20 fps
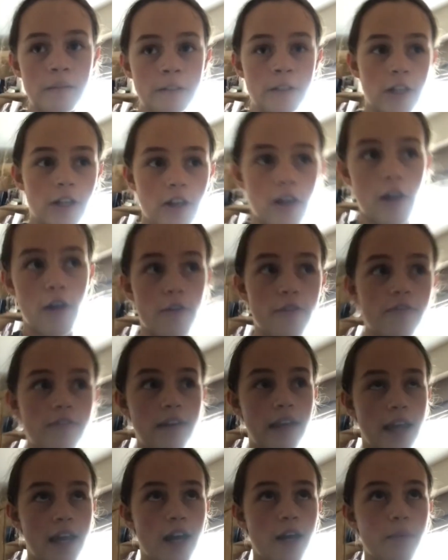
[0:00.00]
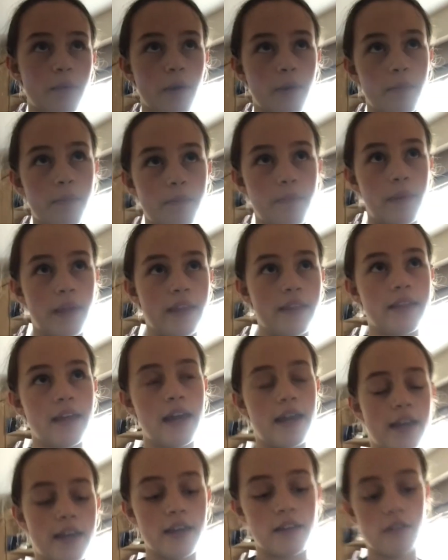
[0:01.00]
Hopefully I won't be
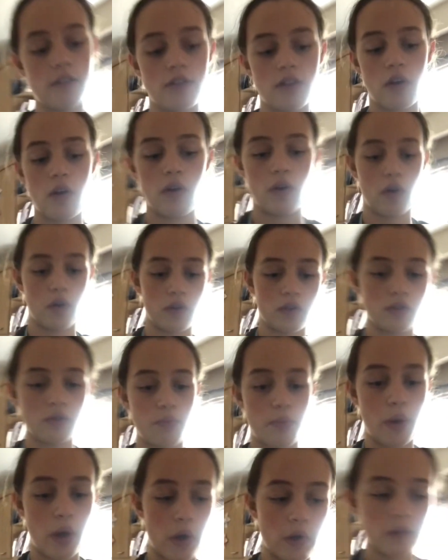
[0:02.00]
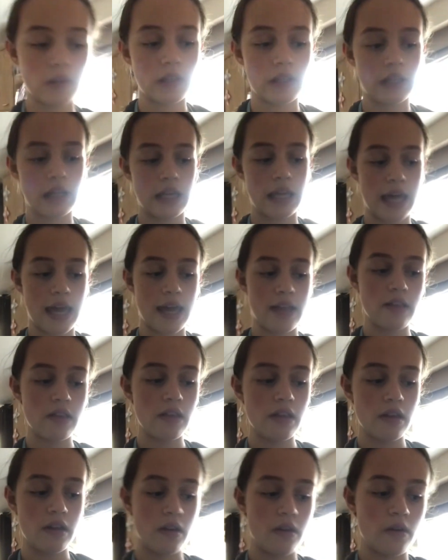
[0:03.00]
taking so long to post again
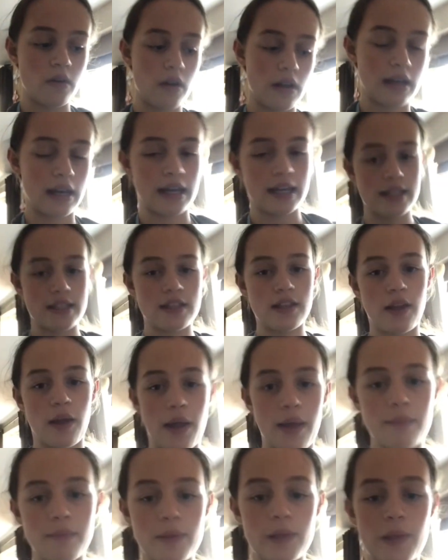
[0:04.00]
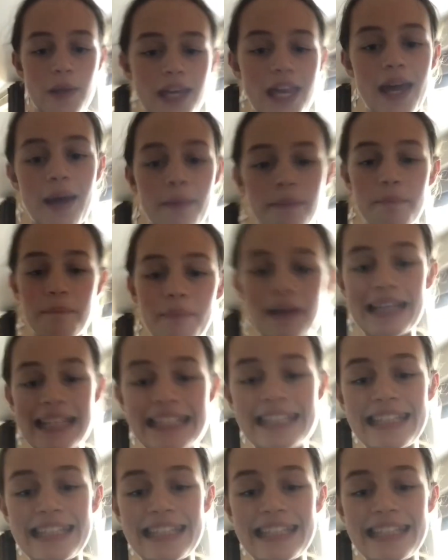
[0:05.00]
next time. So yeah, bye.